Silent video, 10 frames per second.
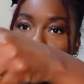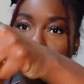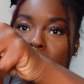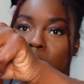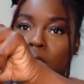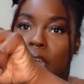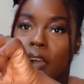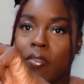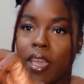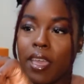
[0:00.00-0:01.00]
So
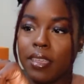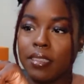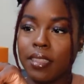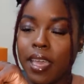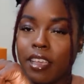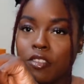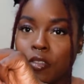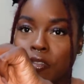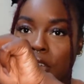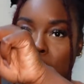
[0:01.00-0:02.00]
without that extra
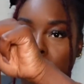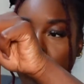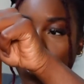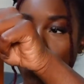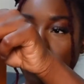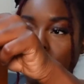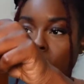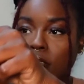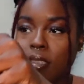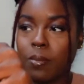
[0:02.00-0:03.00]
flap, you can open and
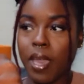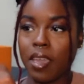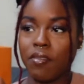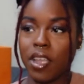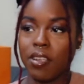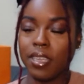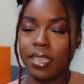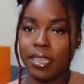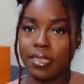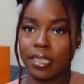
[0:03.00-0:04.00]
close the bag very
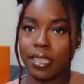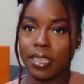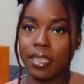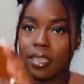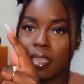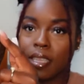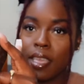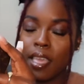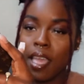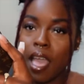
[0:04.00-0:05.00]
easily.
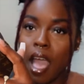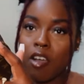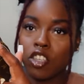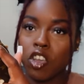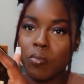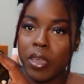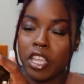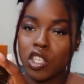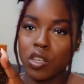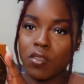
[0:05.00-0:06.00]
I'll show a
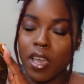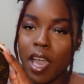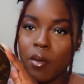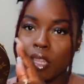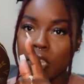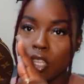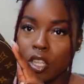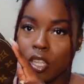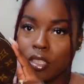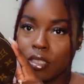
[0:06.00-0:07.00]
picture of how it
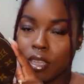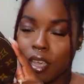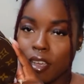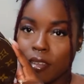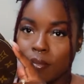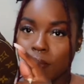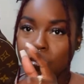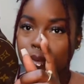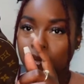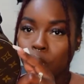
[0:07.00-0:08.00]
looked
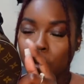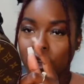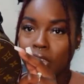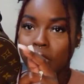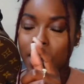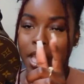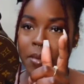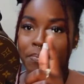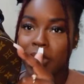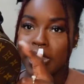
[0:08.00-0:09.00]
before they
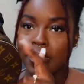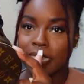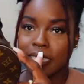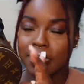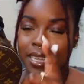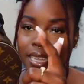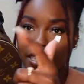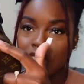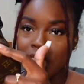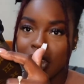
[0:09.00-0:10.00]
made this
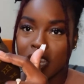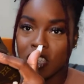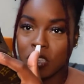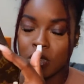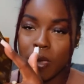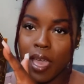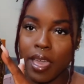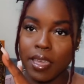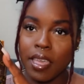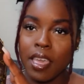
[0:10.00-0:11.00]
change to the
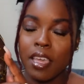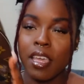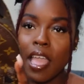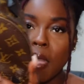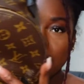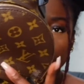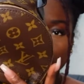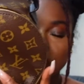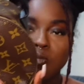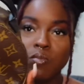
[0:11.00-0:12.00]
bag. And
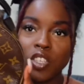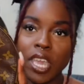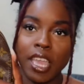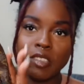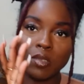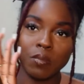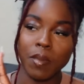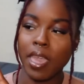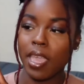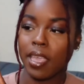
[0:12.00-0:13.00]
this change was
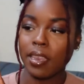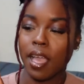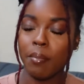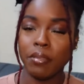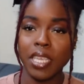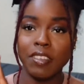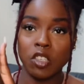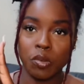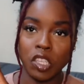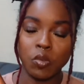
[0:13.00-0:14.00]
made, I believe, in
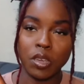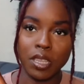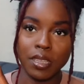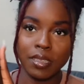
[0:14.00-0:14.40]
2020.